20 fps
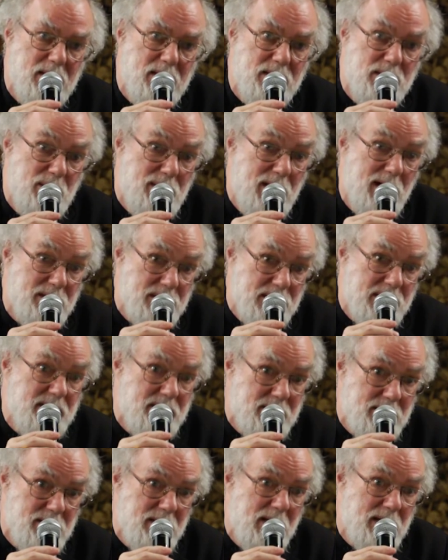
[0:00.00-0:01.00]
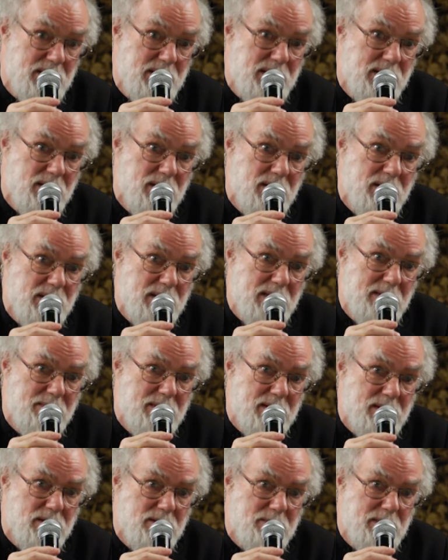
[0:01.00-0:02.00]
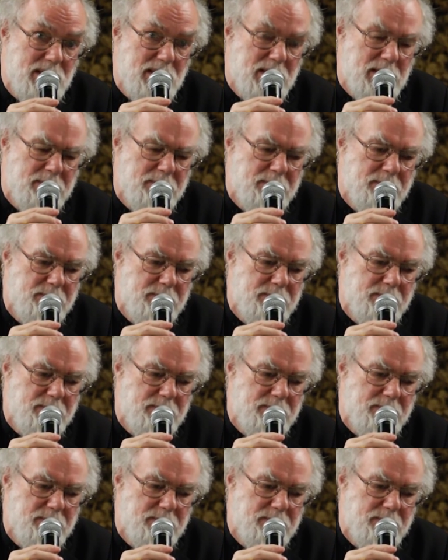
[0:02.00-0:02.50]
So that's, that's certainly something to be done.